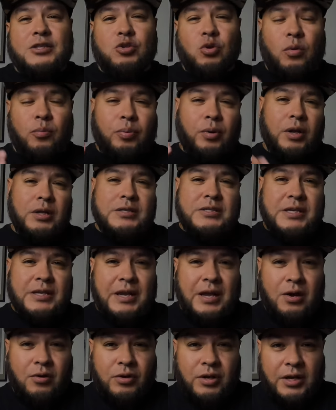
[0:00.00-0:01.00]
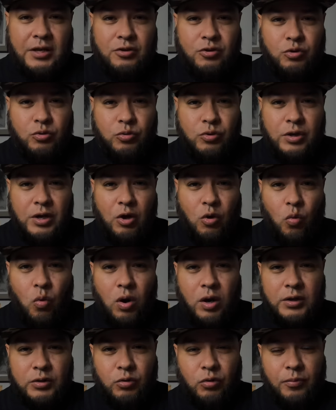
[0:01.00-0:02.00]
So I'll probably sit down and do a
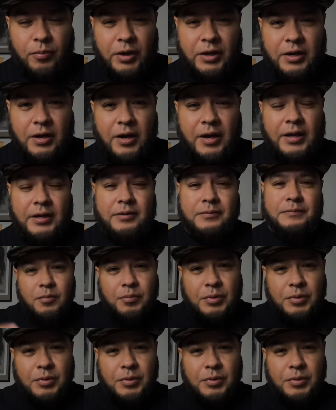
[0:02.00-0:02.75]
walkthrough of my kayak.